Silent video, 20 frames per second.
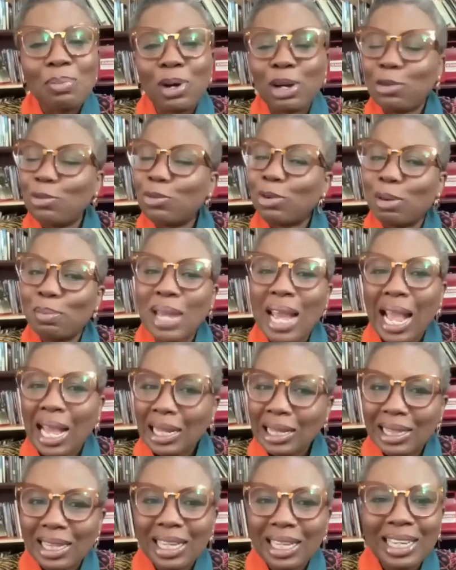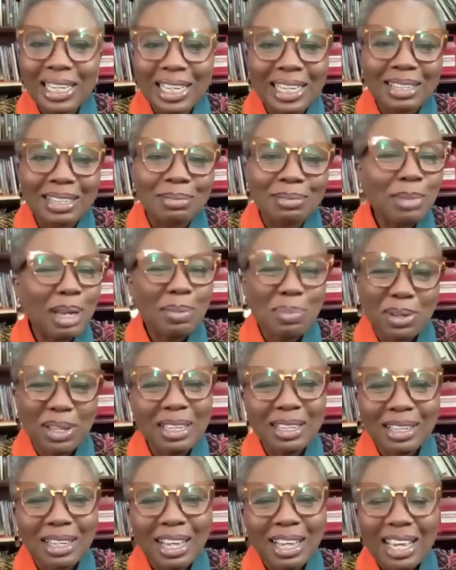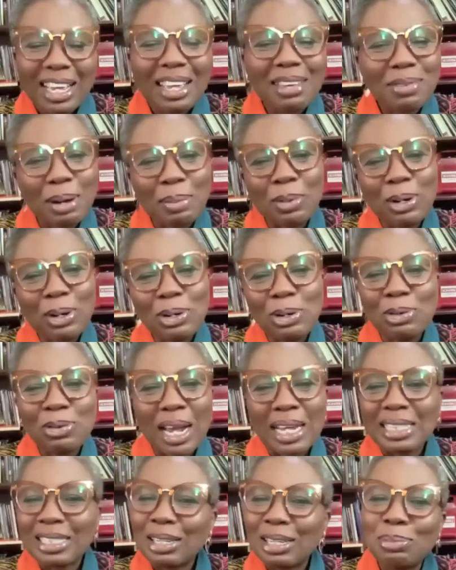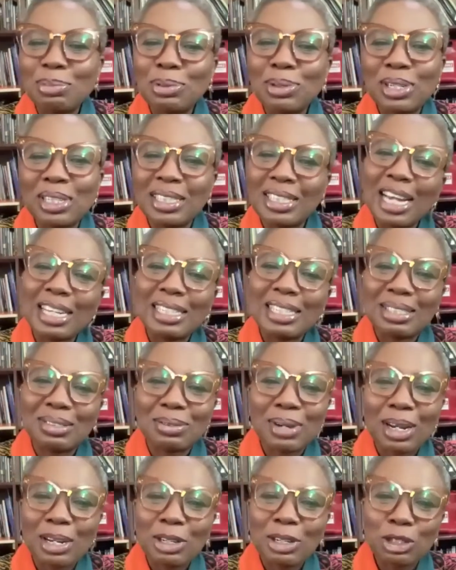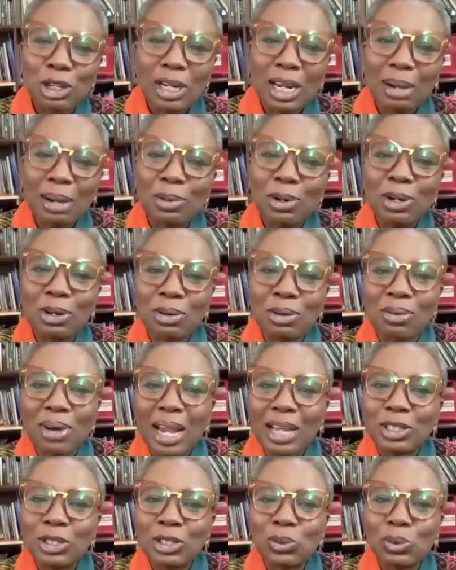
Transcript: But for me, I think maybe if I'm going to write a book in that direction, I'm going to write,